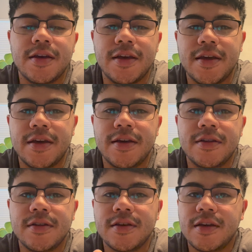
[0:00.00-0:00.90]

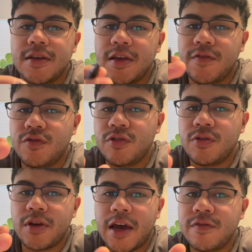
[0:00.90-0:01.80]
And if
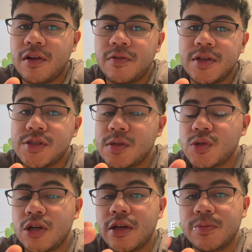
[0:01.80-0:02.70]
you haven't already
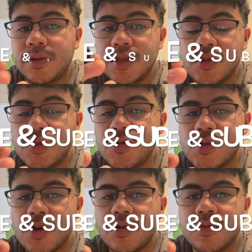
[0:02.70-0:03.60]
subscribed, please do
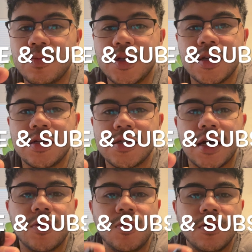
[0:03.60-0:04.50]
so, because
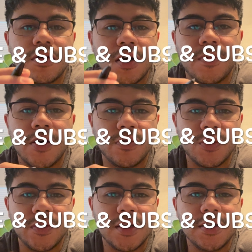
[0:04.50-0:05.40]
I will come out with
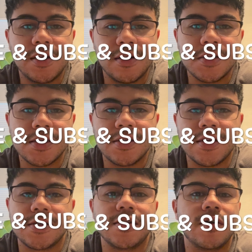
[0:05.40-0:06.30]
weekly content
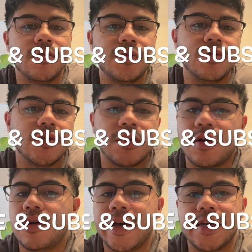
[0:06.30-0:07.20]
that's going to help you in
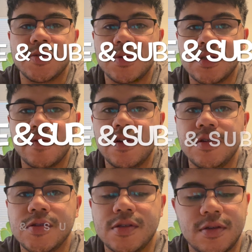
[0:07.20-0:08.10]
all aspects of
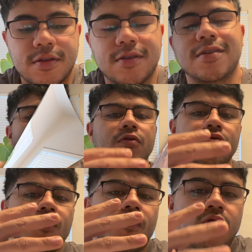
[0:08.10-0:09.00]
nursing. There's
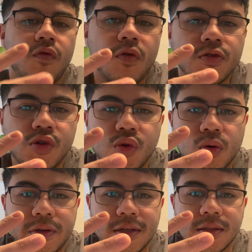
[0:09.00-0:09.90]
4
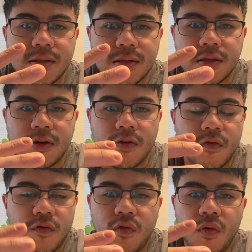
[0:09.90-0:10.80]
toolkits,
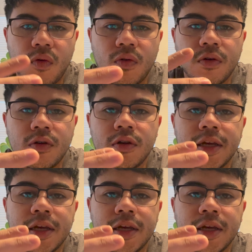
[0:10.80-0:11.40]
4